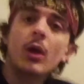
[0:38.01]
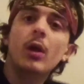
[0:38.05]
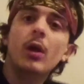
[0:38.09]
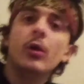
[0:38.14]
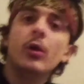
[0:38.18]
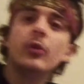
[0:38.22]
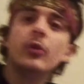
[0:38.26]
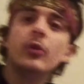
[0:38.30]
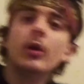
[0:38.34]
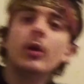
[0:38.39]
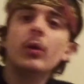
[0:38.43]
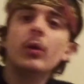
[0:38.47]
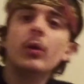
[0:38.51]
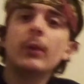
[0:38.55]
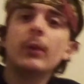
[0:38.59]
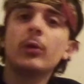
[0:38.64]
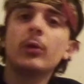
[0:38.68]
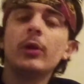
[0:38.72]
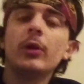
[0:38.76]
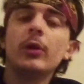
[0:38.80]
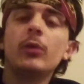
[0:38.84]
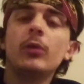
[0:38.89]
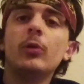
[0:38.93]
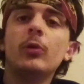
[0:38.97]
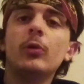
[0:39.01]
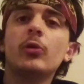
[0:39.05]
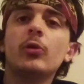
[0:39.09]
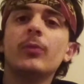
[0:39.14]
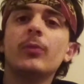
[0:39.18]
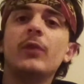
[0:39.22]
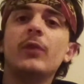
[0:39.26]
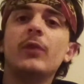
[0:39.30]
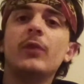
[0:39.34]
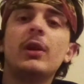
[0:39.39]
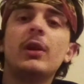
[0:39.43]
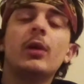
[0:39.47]
So I'm going to do some
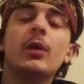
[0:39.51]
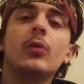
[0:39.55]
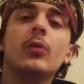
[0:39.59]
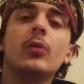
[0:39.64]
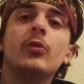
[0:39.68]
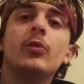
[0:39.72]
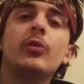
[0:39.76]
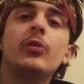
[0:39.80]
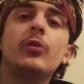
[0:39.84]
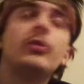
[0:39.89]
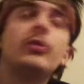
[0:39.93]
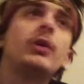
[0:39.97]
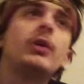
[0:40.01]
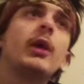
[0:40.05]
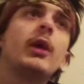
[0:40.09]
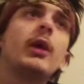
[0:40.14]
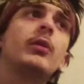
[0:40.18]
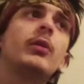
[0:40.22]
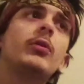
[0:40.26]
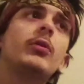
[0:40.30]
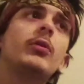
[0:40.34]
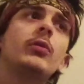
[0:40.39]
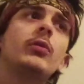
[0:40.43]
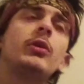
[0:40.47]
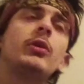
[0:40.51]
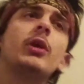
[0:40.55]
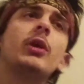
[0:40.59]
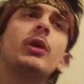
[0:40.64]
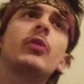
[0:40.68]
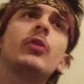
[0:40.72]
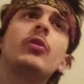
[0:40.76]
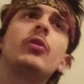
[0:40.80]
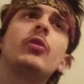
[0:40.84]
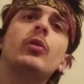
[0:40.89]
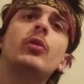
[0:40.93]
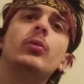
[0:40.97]
videos
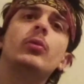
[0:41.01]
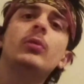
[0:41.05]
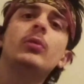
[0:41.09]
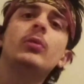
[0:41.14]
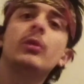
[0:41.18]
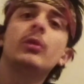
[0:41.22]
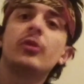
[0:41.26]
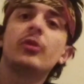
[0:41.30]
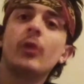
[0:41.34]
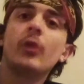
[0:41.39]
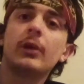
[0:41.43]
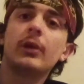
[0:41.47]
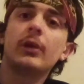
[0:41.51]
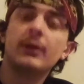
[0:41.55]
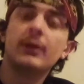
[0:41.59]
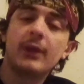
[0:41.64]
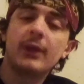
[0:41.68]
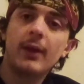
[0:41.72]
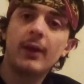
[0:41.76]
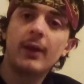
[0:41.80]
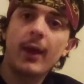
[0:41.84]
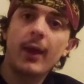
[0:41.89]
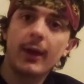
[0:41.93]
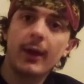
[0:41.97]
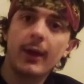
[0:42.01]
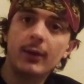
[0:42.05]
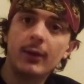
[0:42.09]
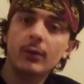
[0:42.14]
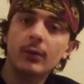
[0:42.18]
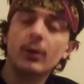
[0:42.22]
soon, starting today,